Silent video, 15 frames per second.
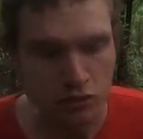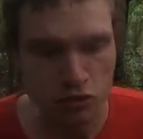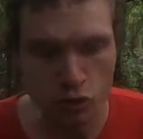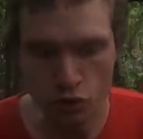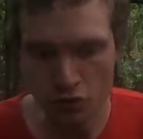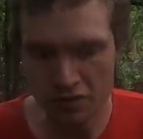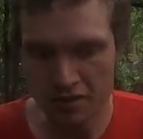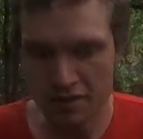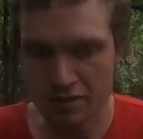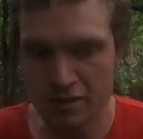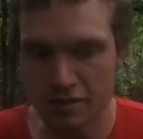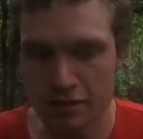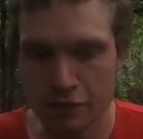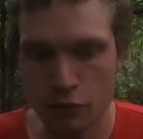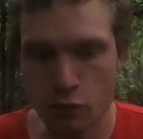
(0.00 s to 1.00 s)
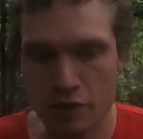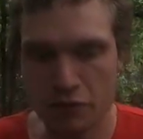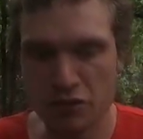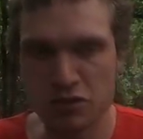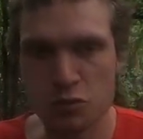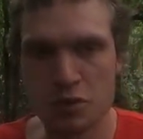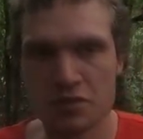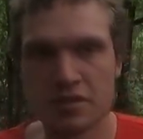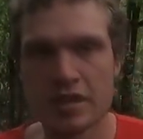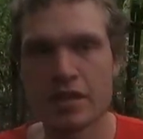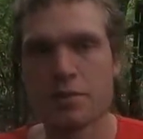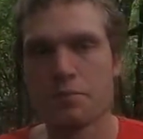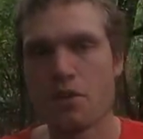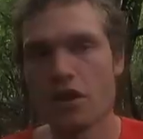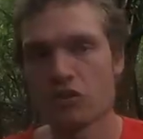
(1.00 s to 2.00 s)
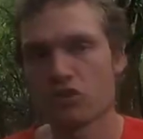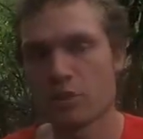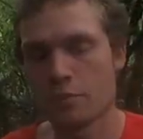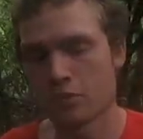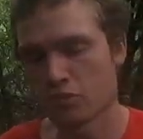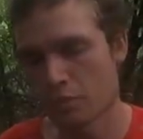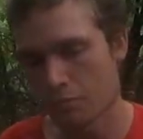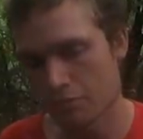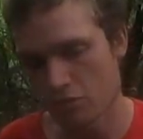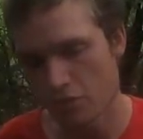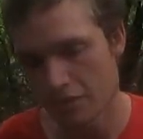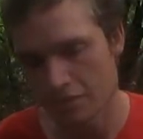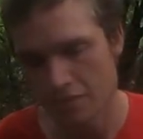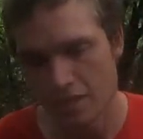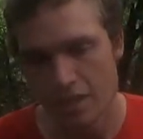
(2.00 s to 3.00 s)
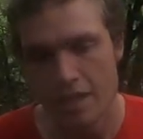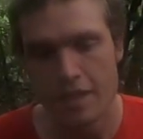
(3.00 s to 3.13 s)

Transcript: $2.63 for Swansea, my championship side.